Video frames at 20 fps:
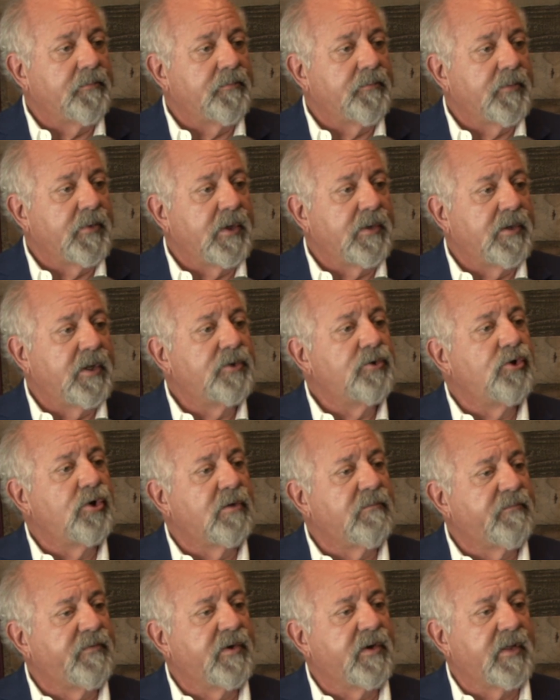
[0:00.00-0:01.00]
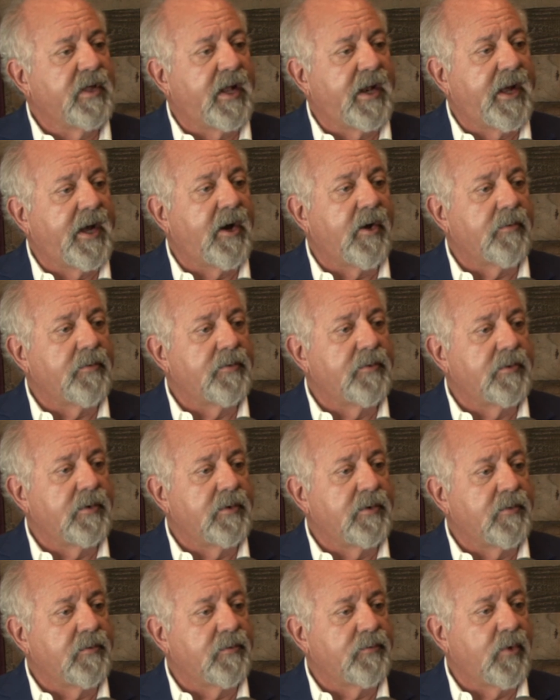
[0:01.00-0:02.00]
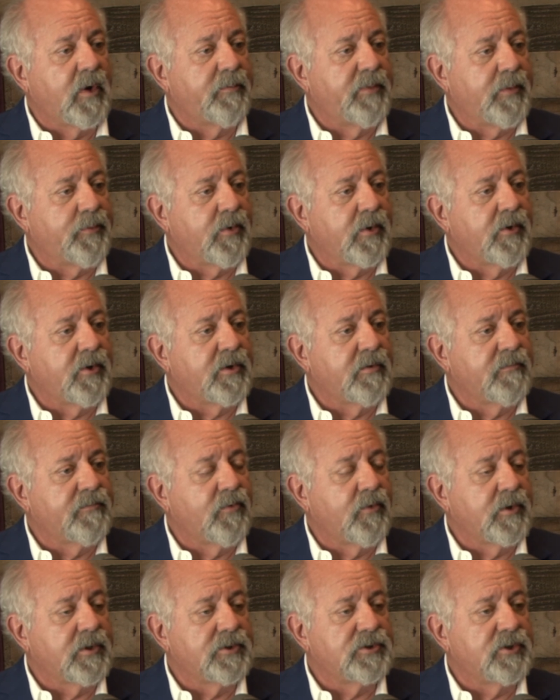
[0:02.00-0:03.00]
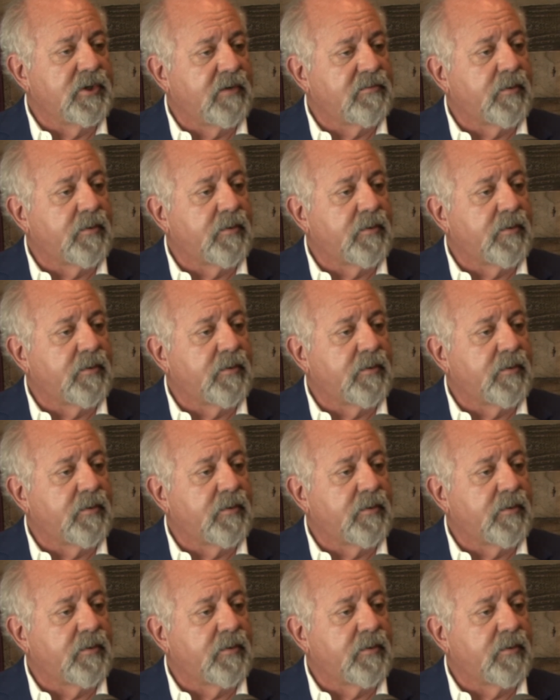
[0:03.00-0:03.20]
and then you can feel that out what people are looking for, because you have to